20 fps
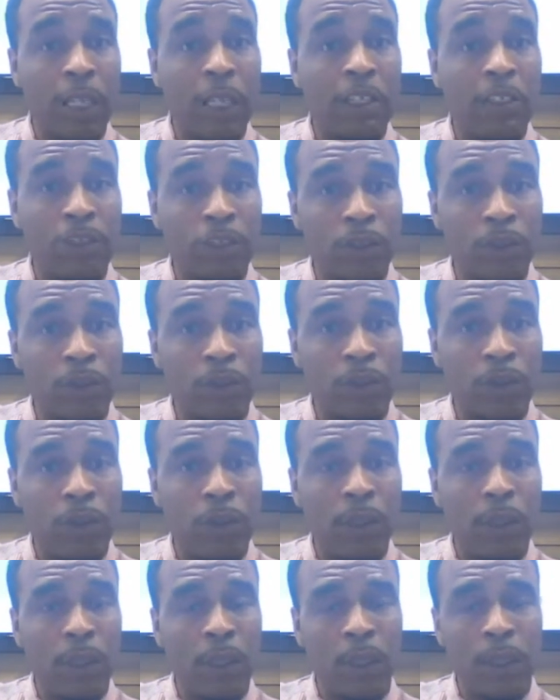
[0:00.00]
as you know
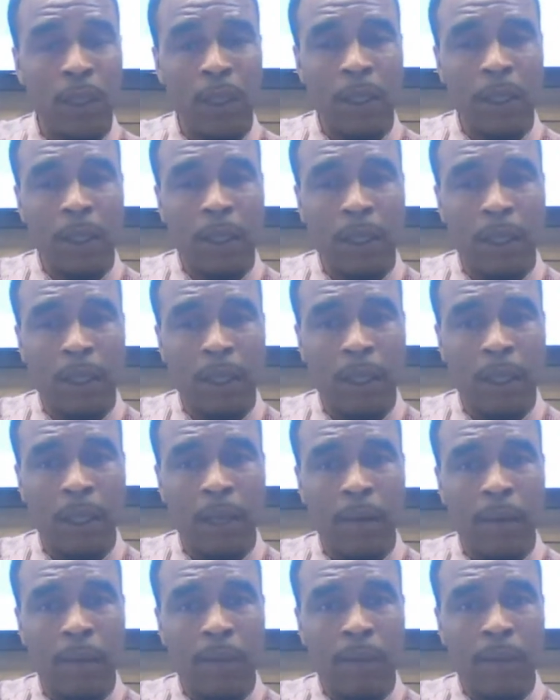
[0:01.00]
it
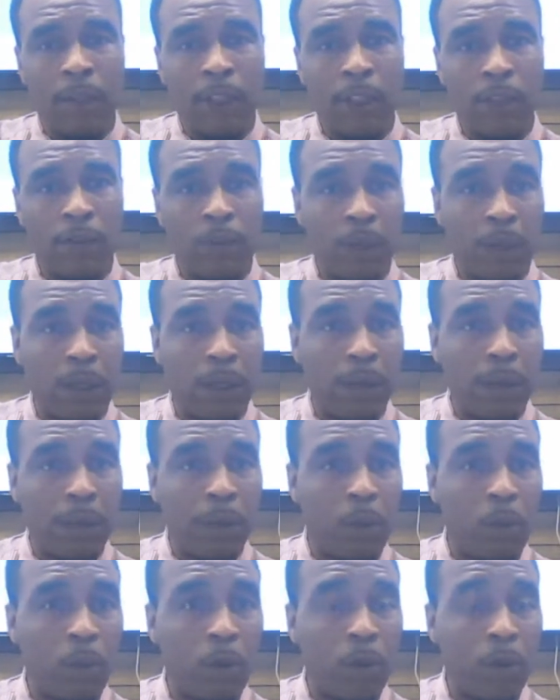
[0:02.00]
is becoming
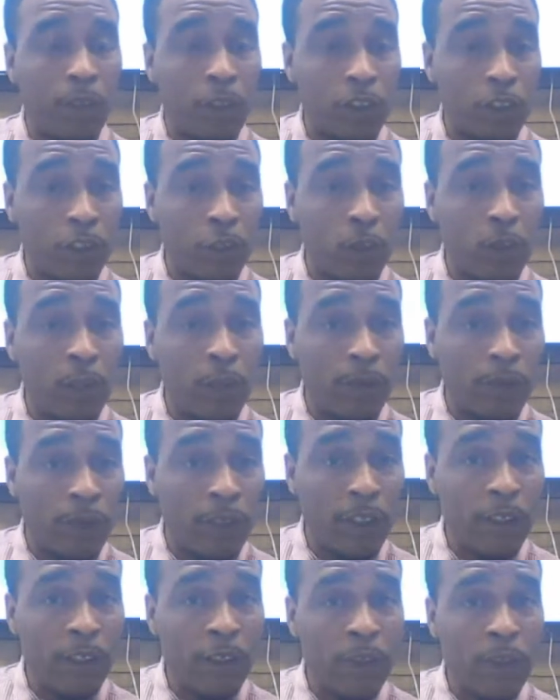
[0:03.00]
more of a joint
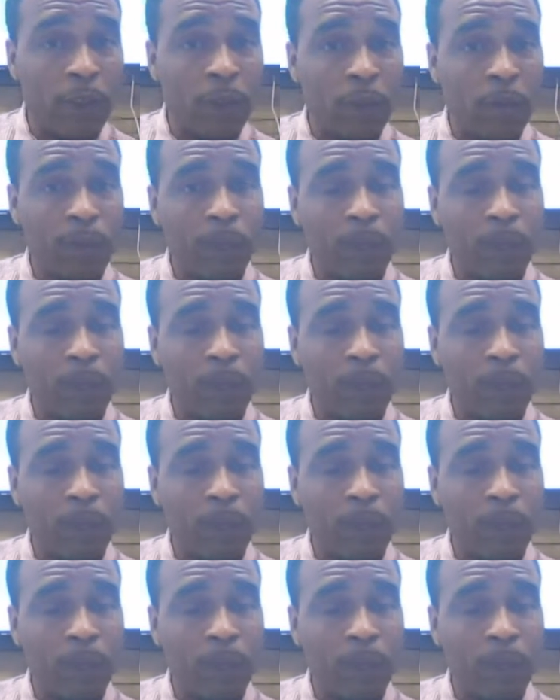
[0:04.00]
venture.